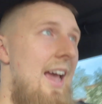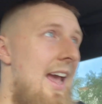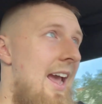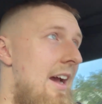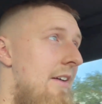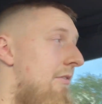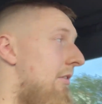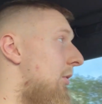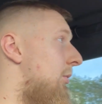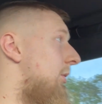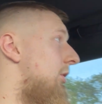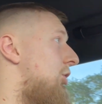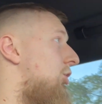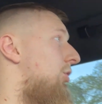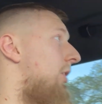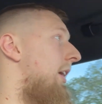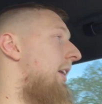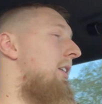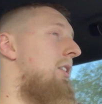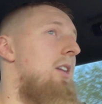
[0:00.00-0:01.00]
everyone's
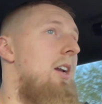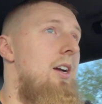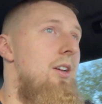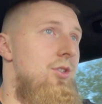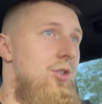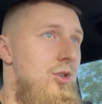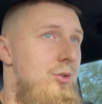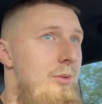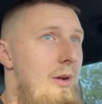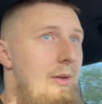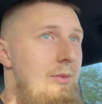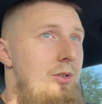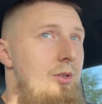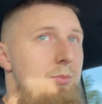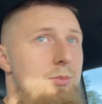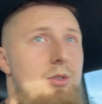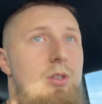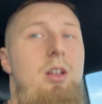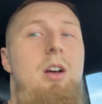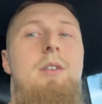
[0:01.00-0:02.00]
training styles, there's probably
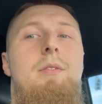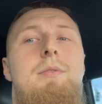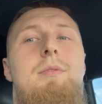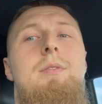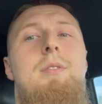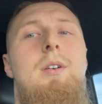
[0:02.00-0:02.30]
some stuff